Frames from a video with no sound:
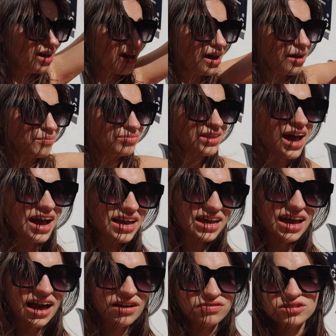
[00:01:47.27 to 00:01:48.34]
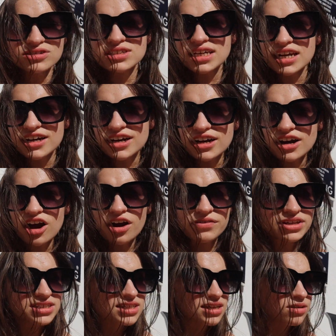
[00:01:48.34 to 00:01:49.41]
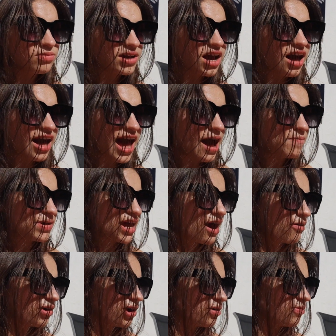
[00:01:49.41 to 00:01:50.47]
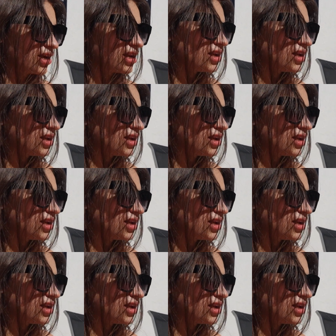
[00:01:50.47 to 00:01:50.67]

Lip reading: night after dinner. Obviously, we got happy hour. We